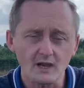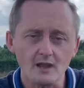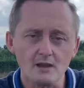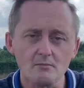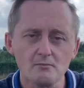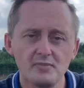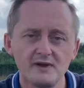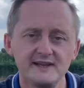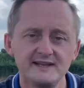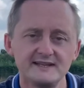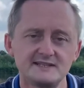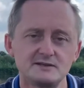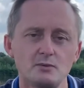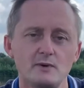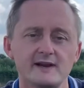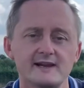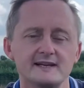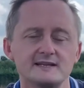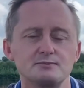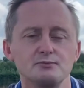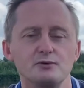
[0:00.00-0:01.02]
But this is where
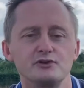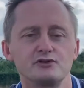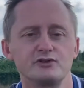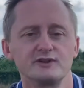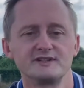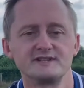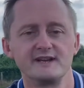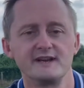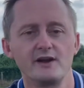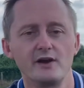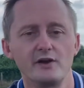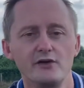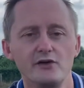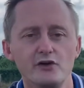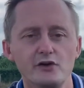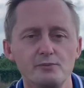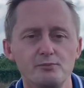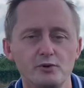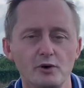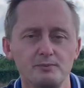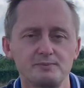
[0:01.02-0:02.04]
it gets more interesting.
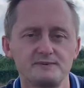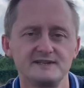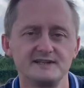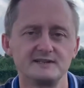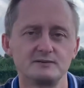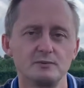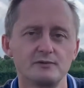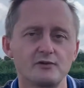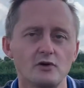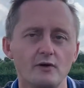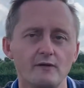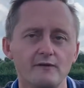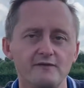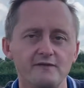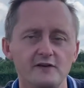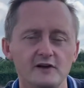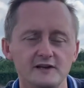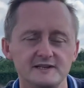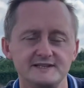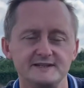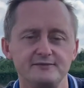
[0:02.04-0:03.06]
New properties, we've got
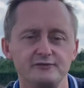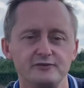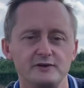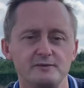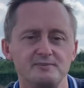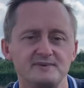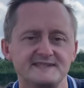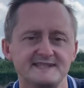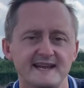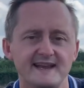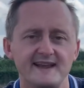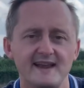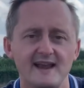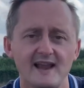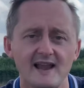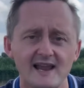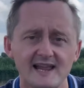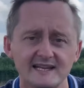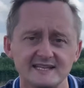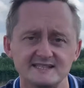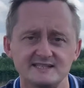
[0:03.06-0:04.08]
33%
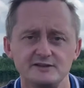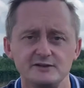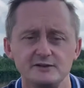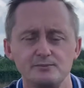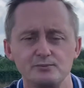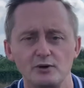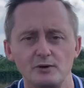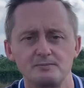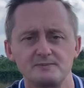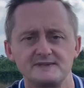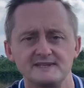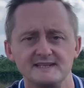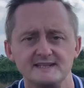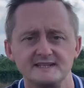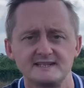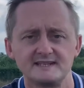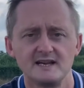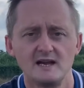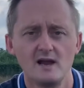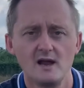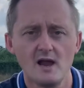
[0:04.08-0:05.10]
less new
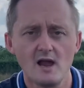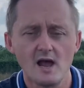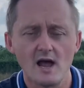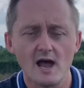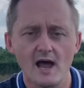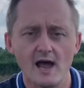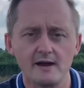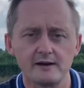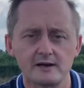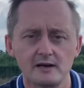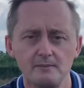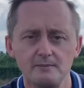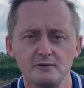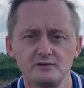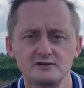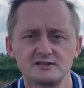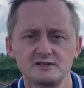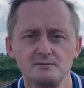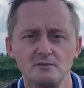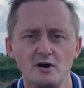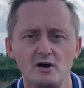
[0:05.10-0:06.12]
properties coming
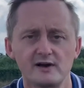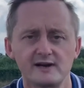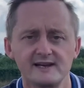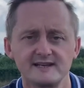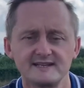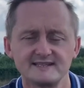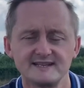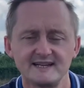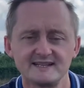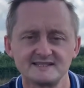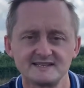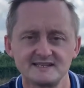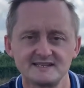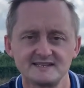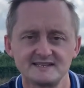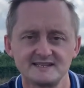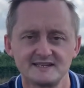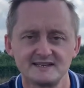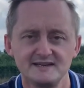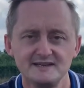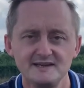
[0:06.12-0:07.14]
onto the market, so that's a
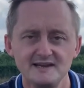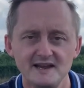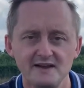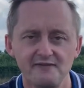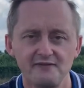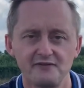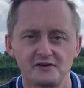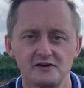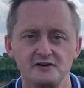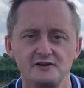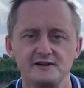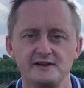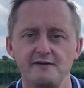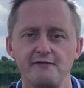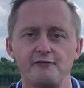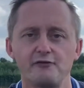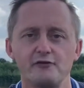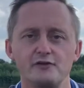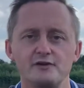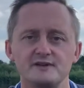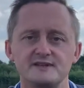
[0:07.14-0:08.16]
significant
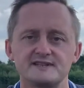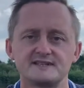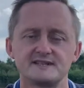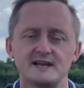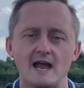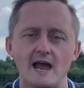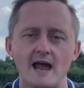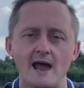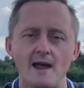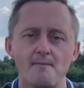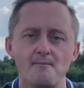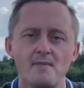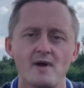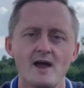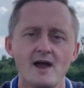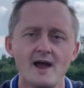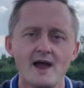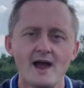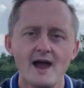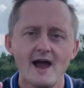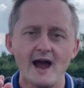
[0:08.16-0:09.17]
difference. And
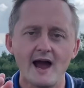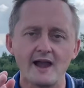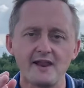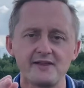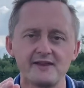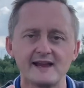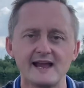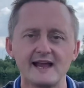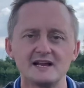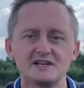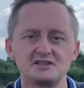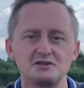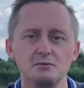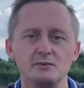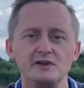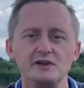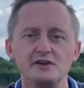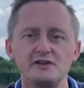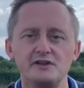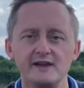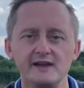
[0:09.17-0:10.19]
I think actually when
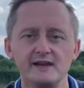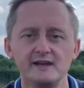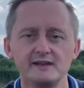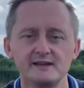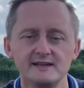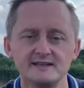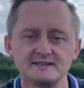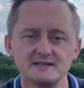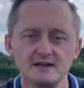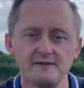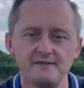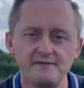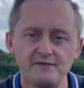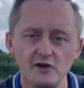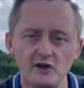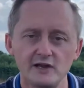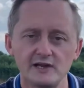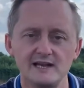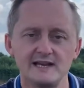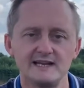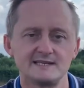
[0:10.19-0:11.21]
you think there's a
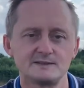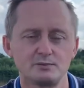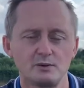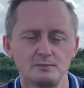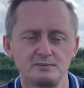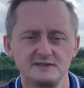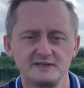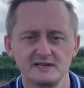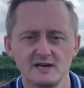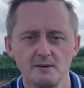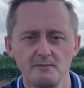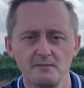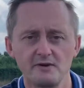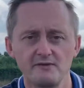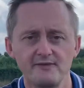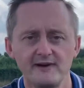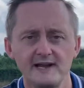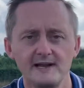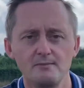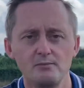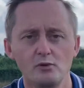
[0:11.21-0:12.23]
third less property coming
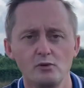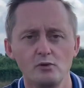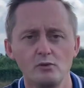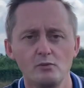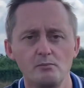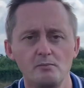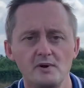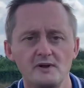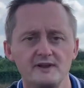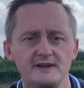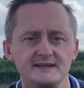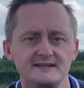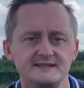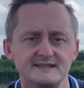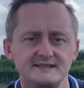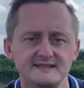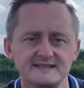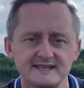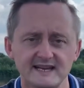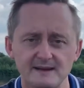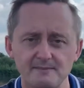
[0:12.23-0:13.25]
available, but there's the
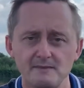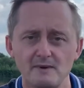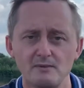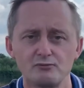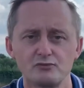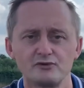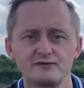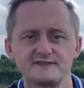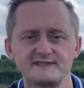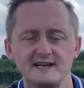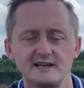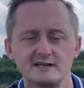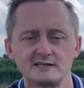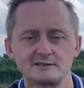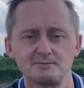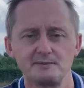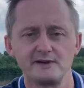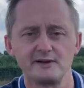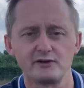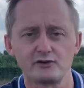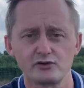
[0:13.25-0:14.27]
same number of sales
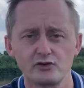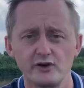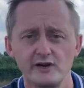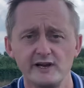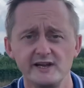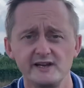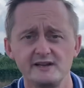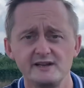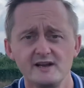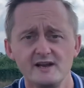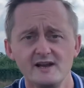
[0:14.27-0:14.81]
being agreed,